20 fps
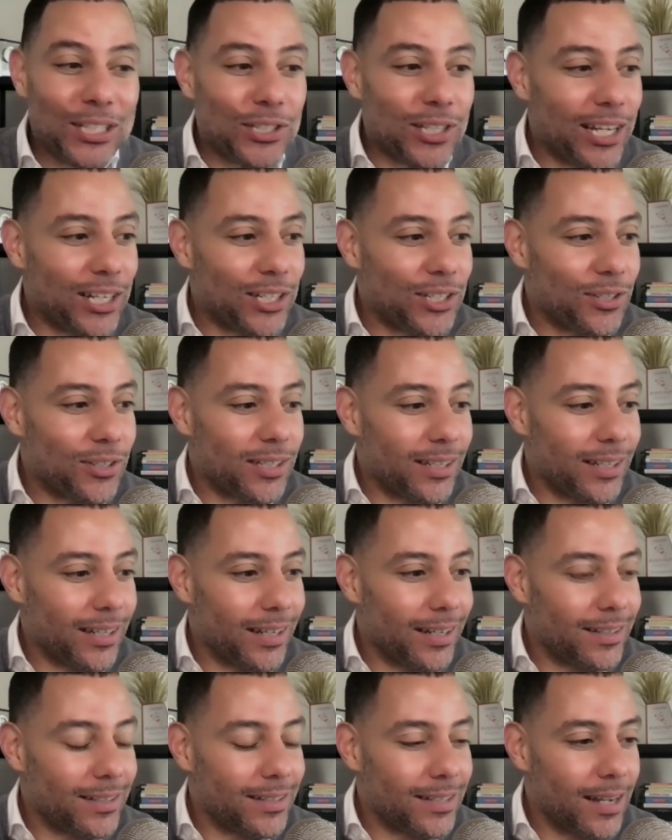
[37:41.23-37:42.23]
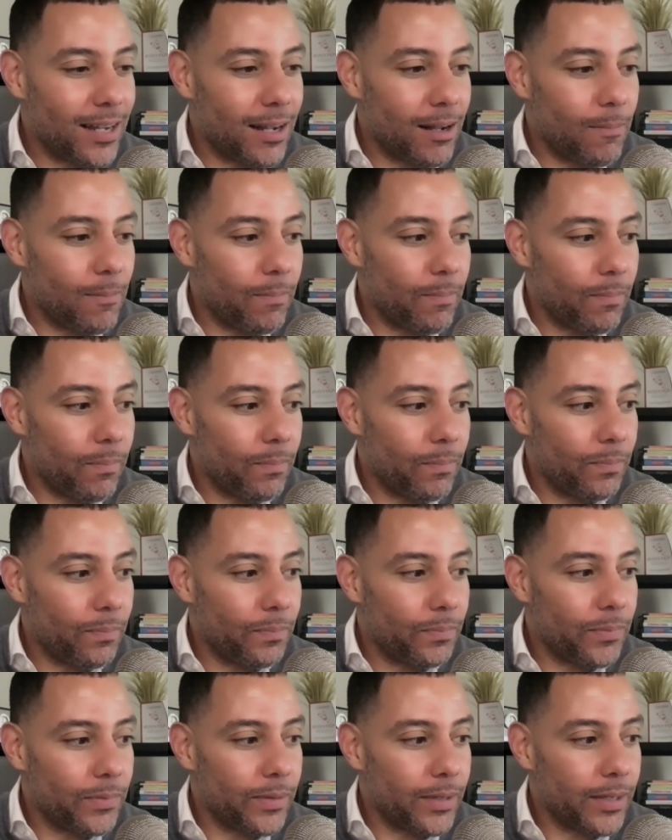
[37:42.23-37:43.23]
it's
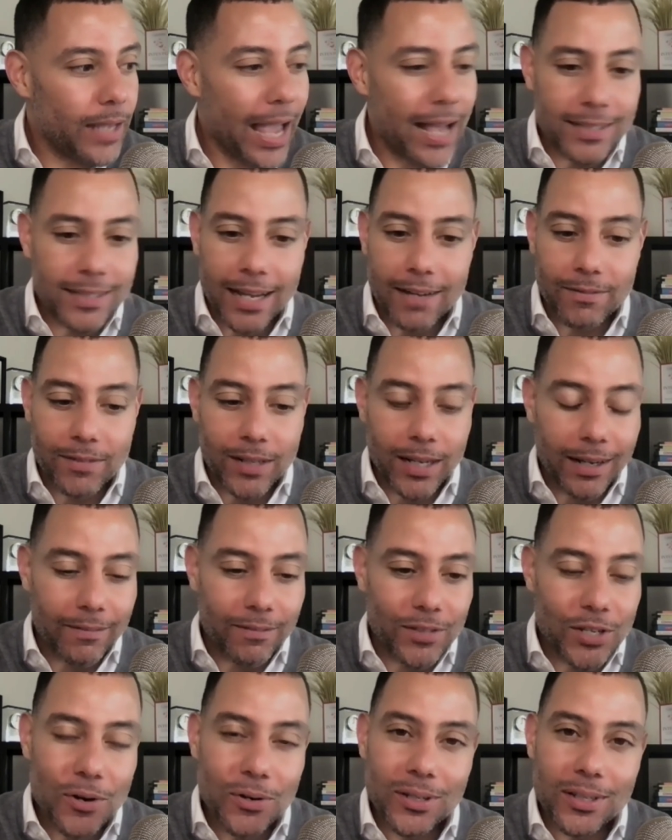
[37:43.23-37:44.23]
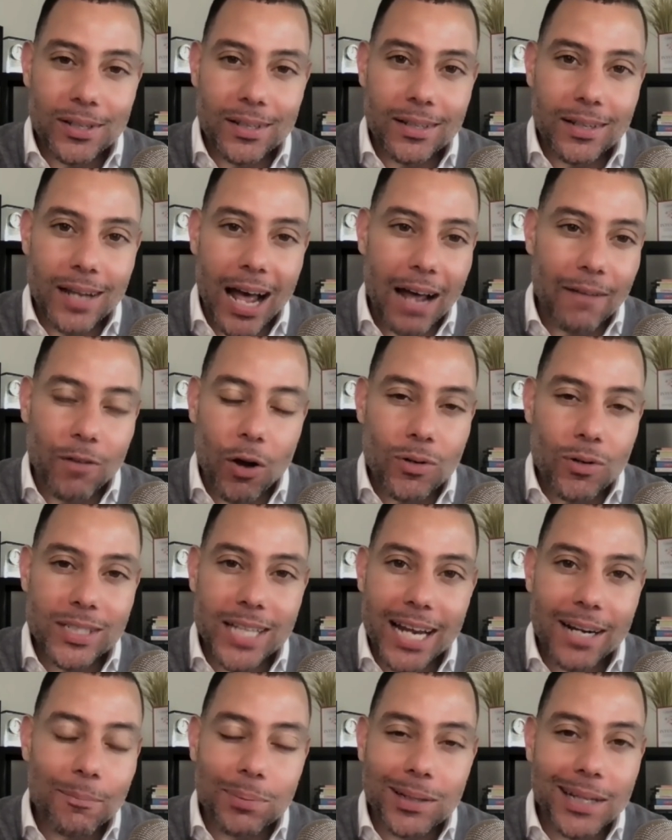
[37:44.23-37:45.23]
as I've noted, I've
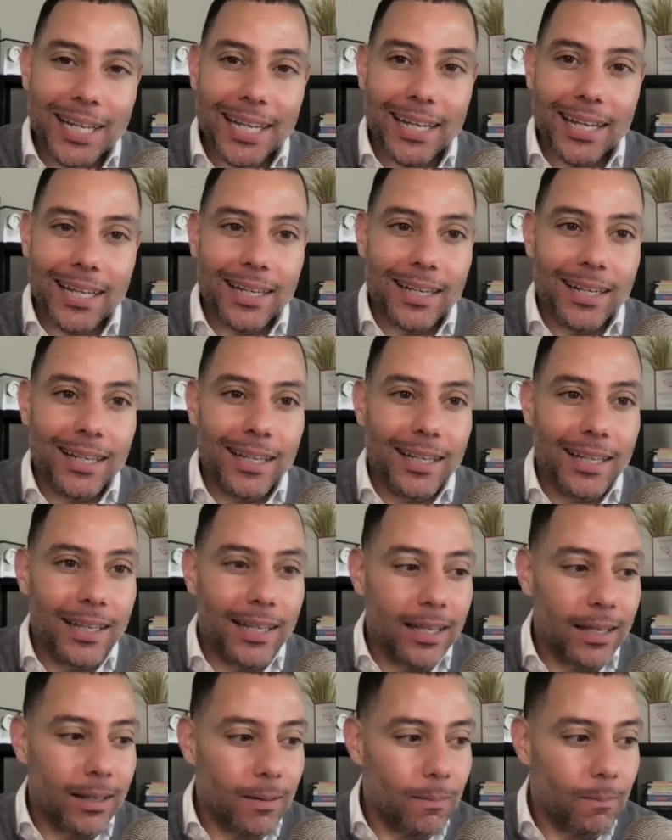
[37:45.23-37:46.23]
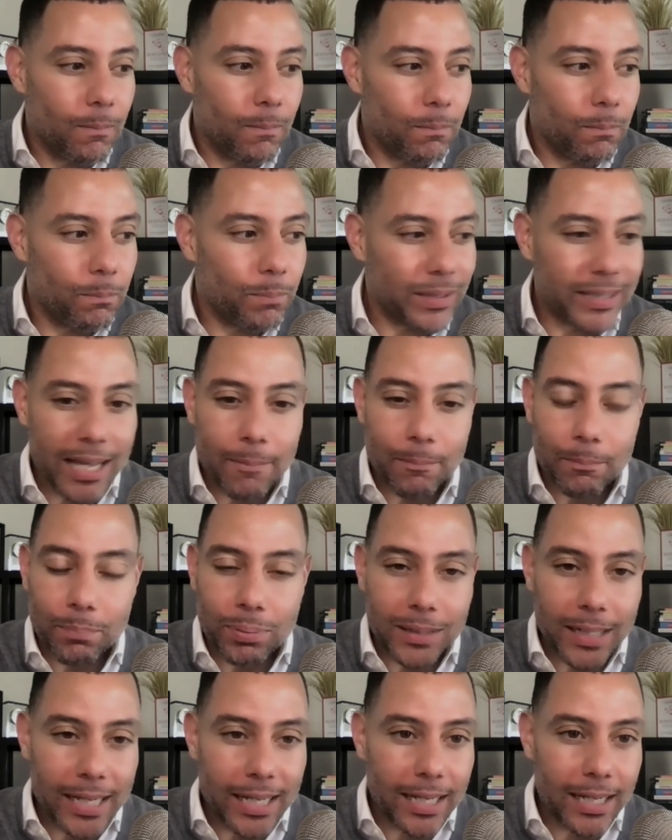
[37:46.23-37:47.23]
always had a plan, but that
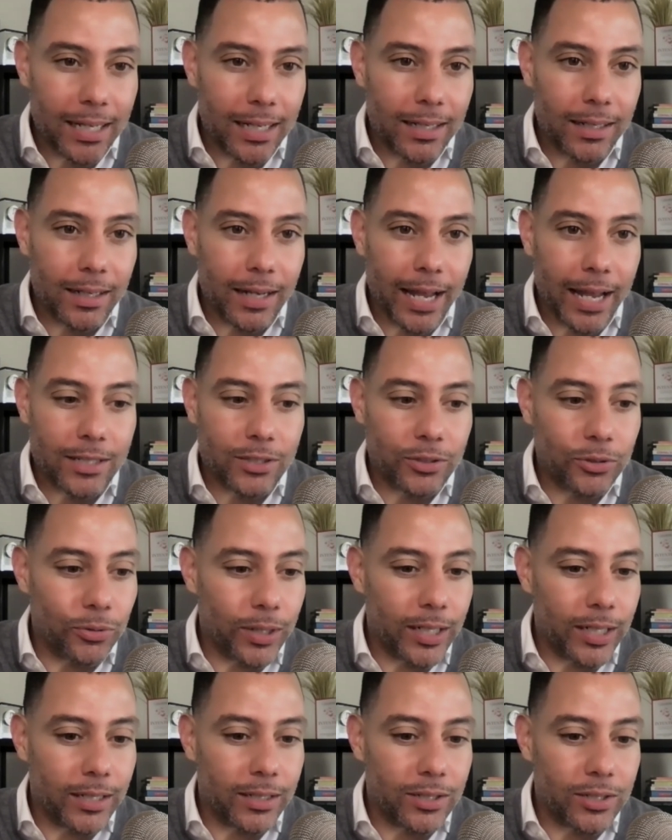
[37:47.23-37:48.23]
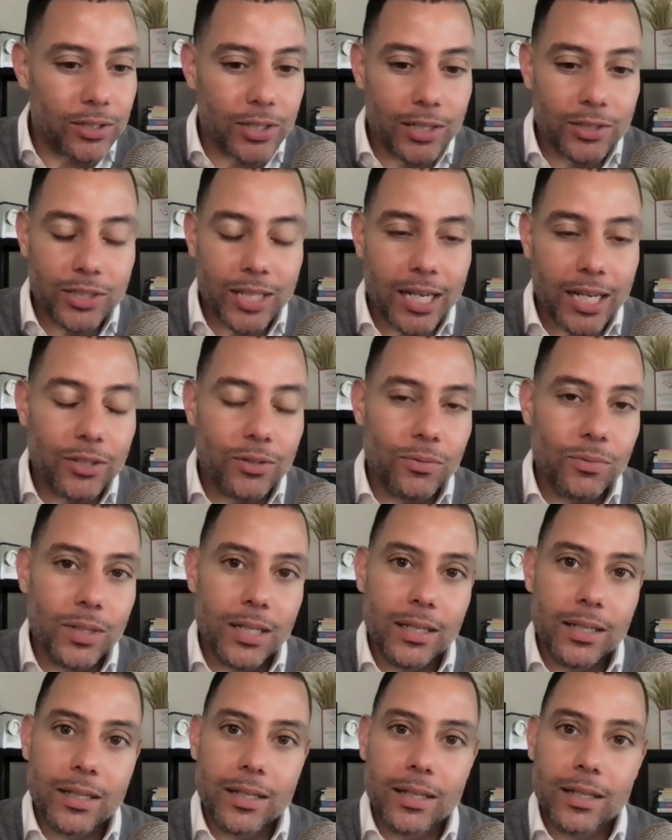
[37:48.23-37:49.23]
plan has created such a
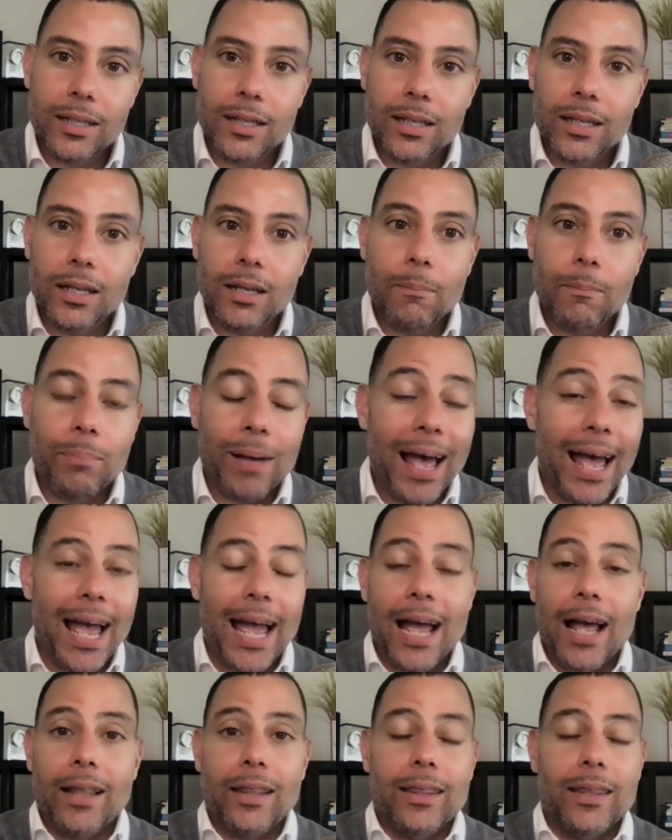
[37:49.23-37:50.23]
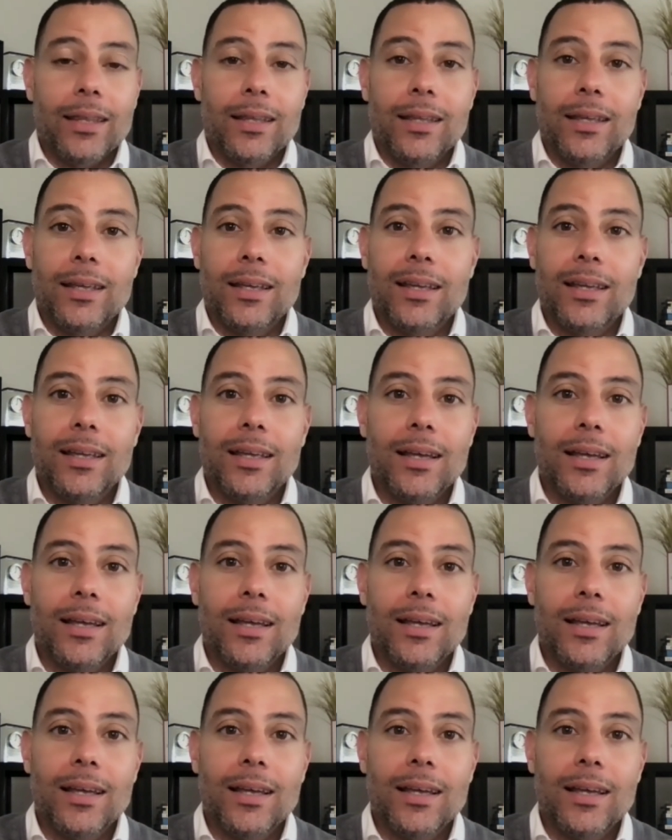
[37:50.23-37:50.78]
unique path.